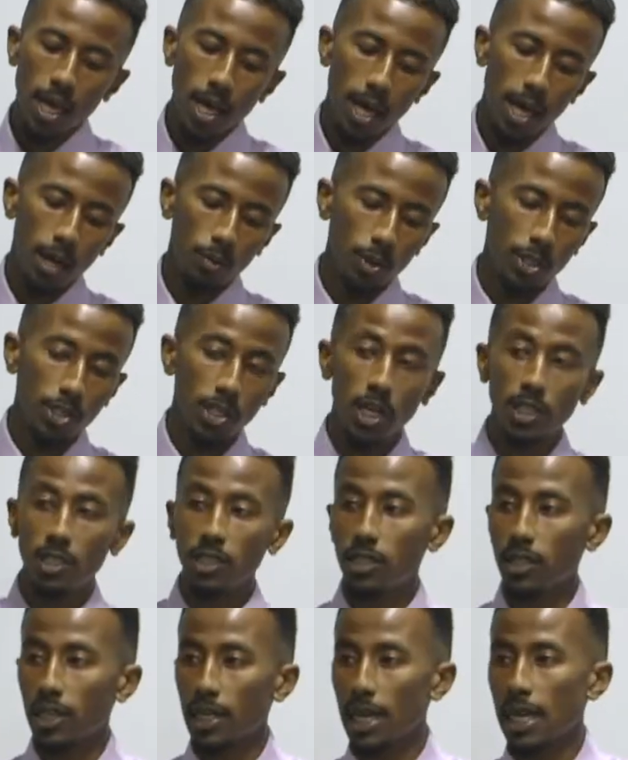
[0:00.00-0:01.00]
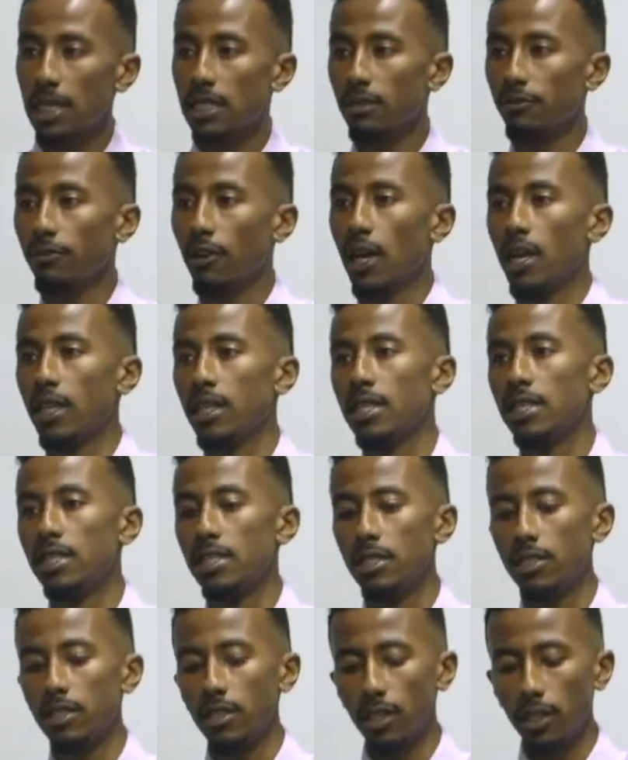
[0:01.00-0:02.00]
and we started to classify these
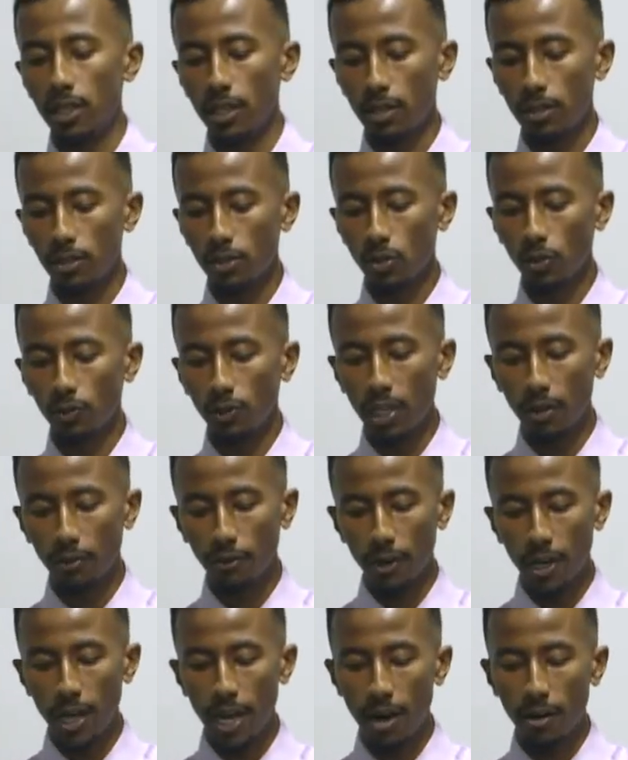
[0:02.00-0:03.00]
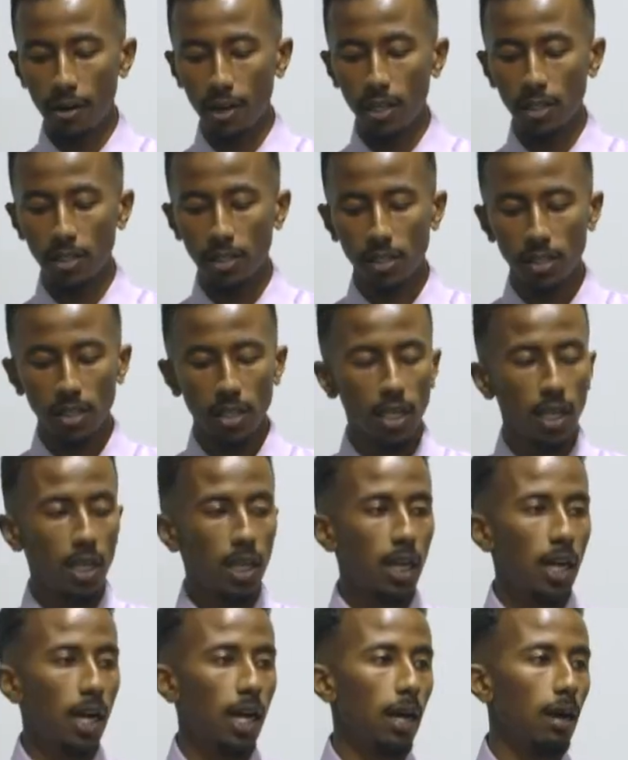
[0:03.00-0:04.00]
into sort of different areas.
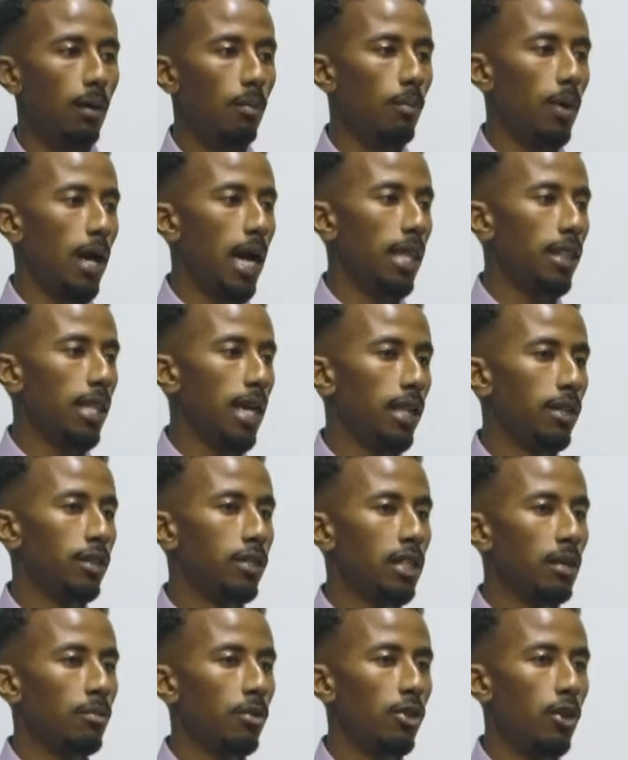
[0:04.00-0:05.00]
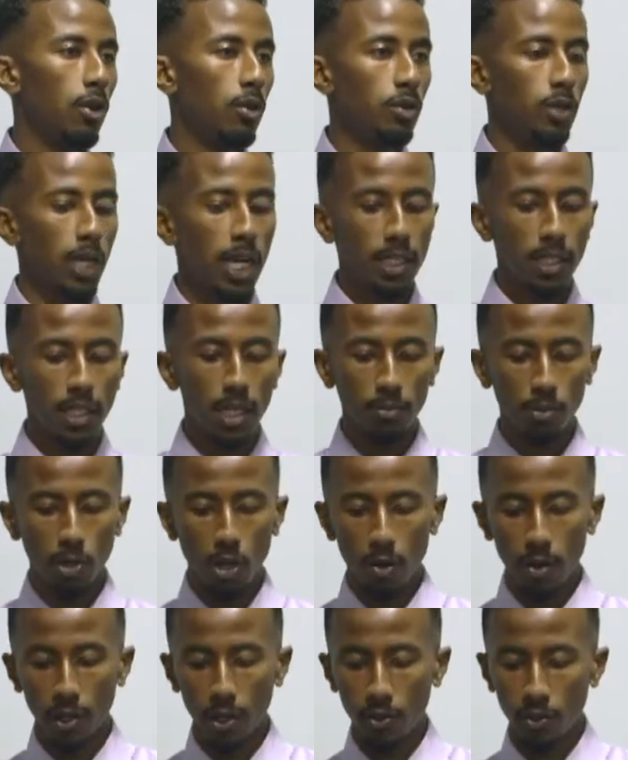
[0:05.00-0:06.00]
Um, and then some of those ended up
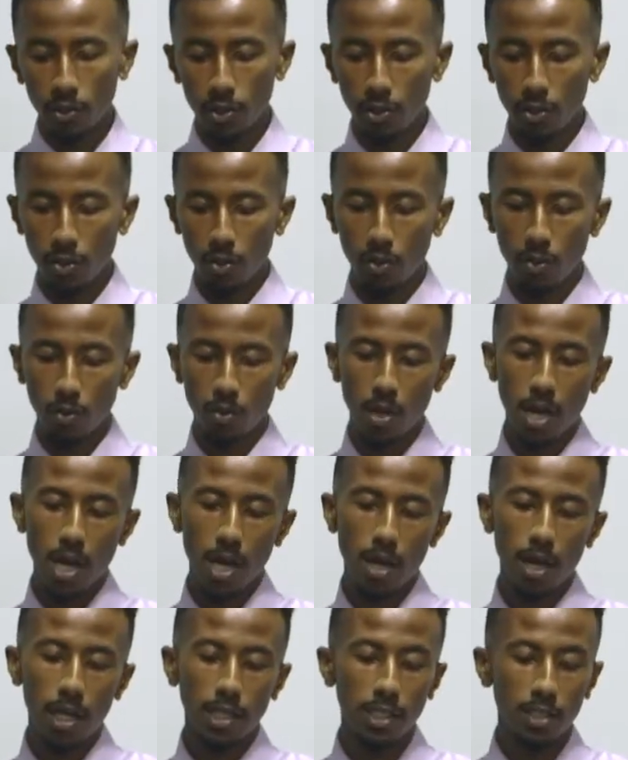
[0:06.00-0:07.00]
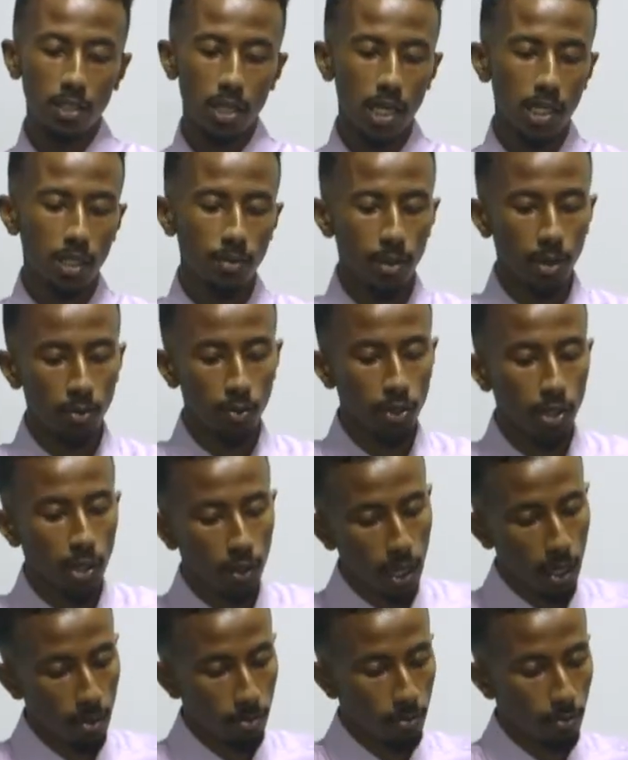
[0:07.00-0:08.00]
going on to uh, our design sprint, which I'll
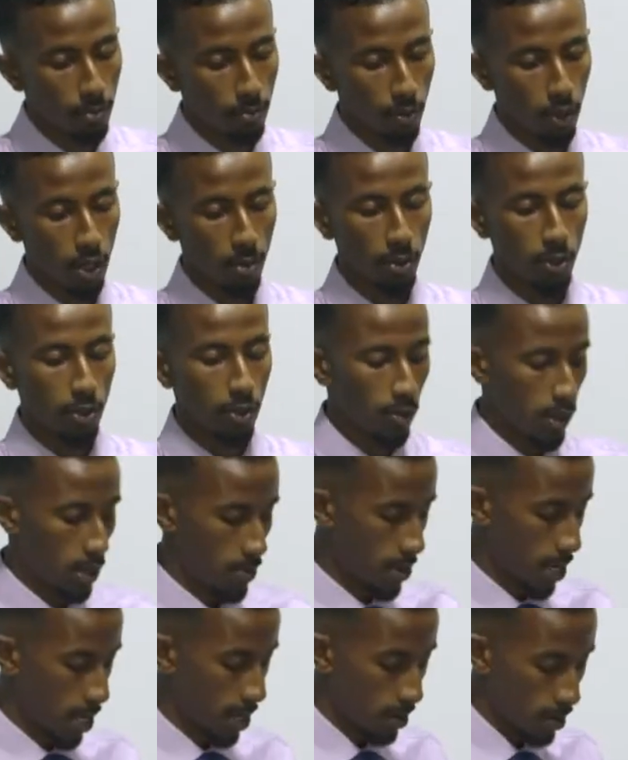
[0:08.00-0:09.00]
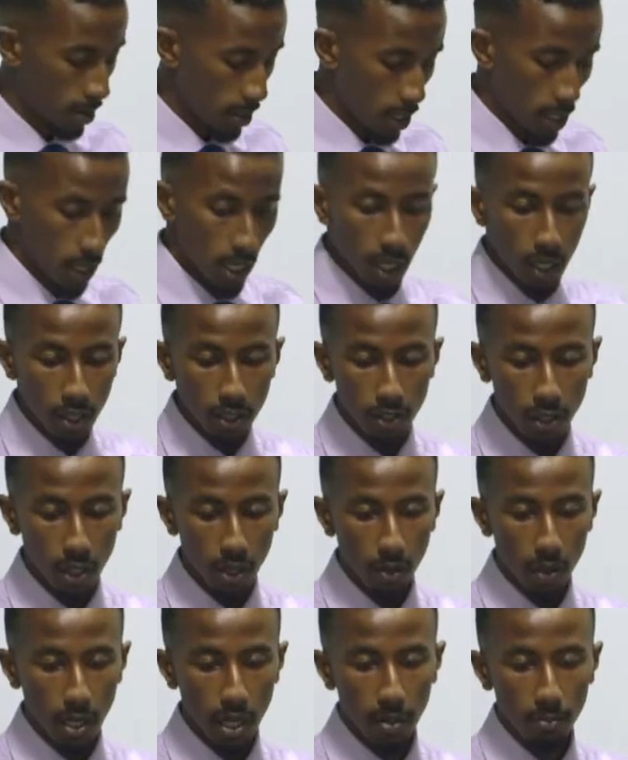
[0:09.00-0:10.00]
come, come on to in a bit.
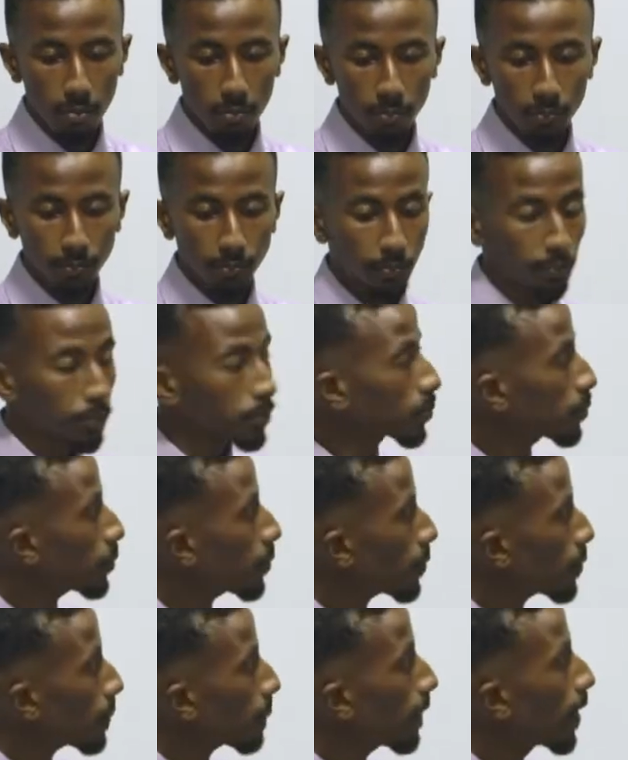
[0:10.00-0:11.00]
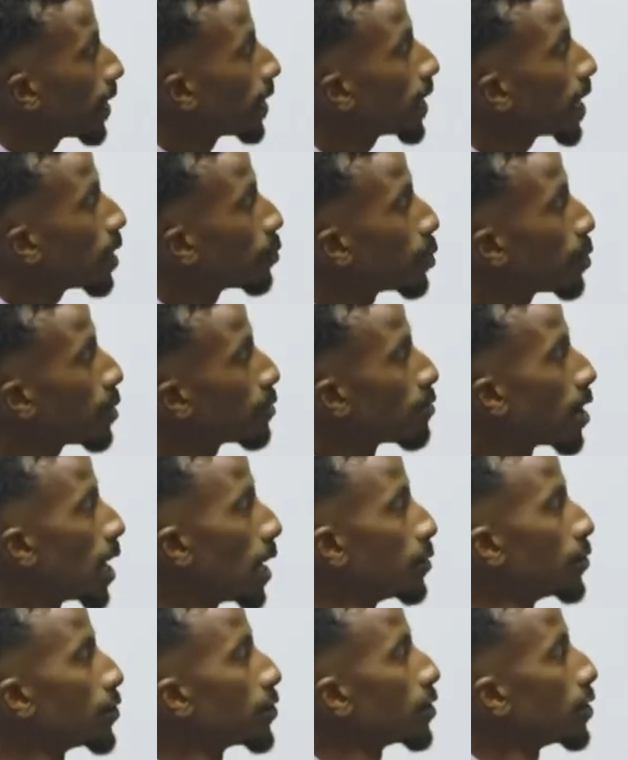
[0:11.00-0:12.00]
So um, yeah, we went
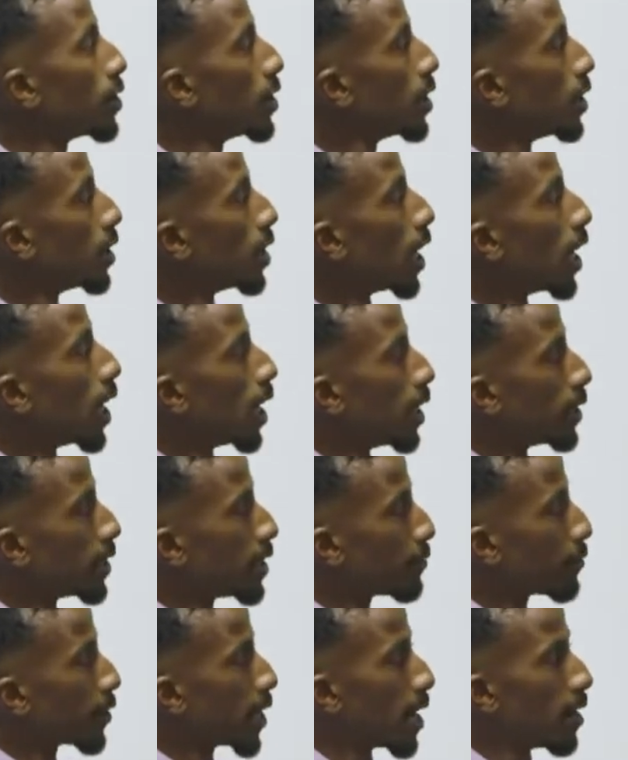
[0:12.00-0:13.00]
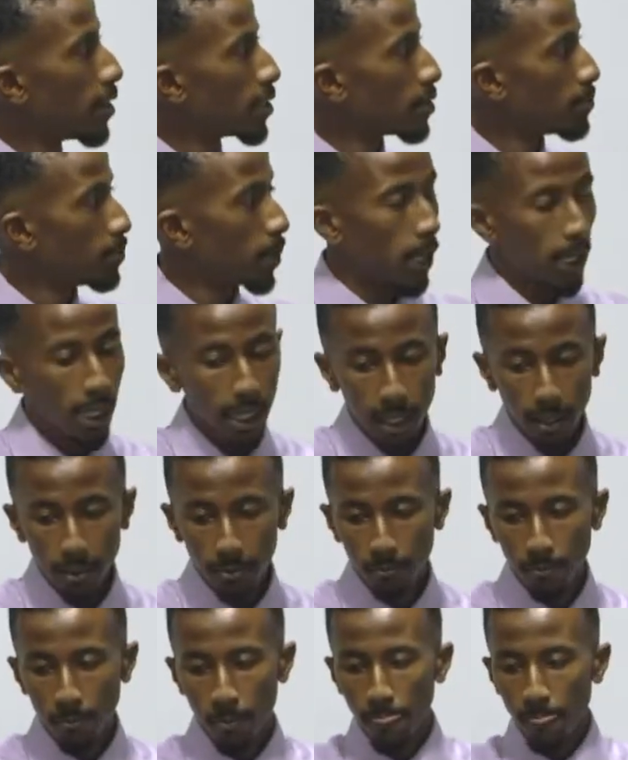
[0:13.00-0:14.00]
around uh, different areas of
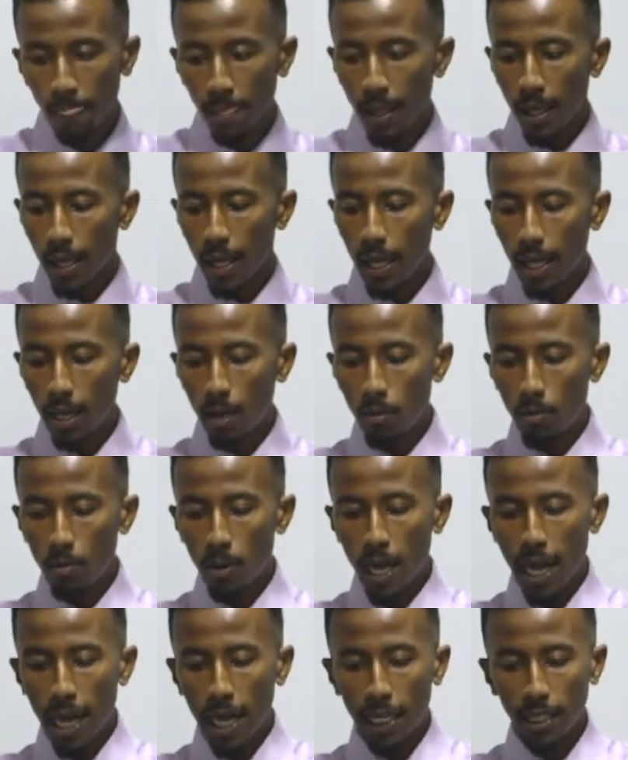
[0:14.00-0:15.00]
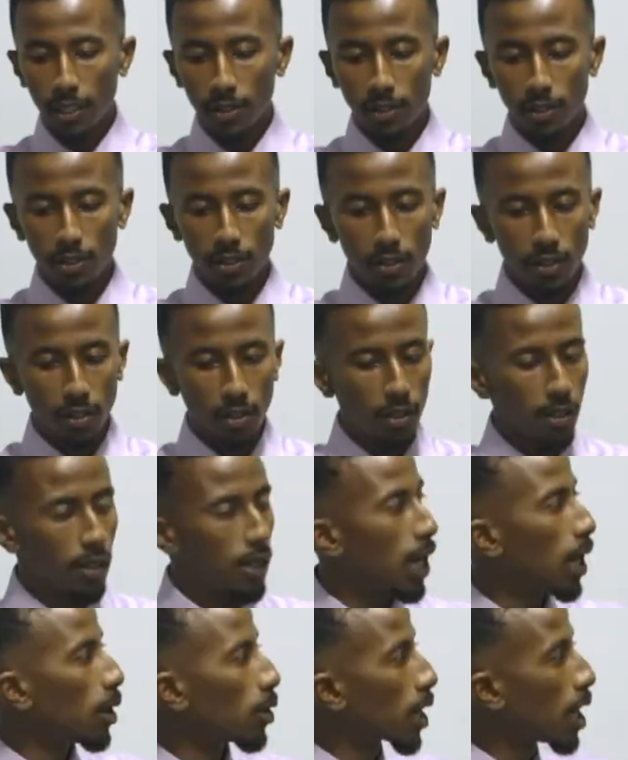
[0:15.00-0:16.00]
Berlin, um, and
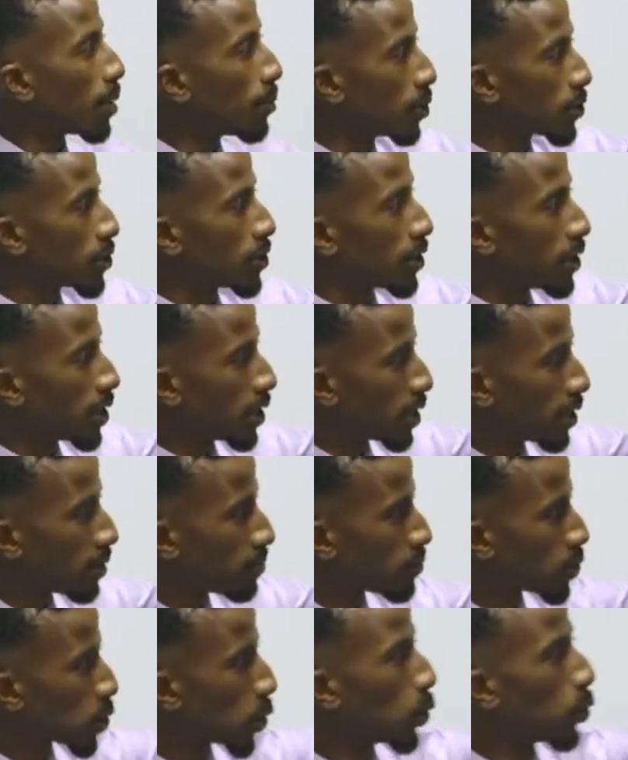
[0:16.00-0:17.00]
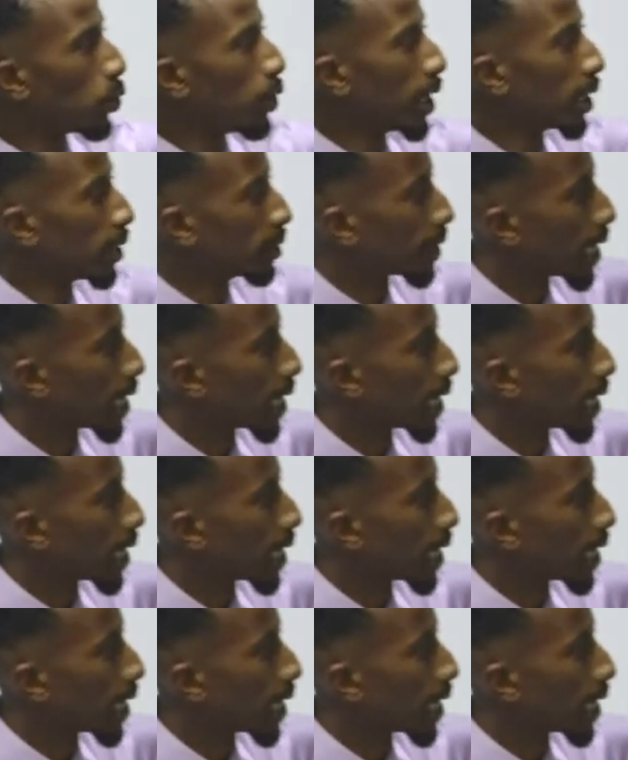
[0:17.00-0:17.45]
I'll come on to the touring,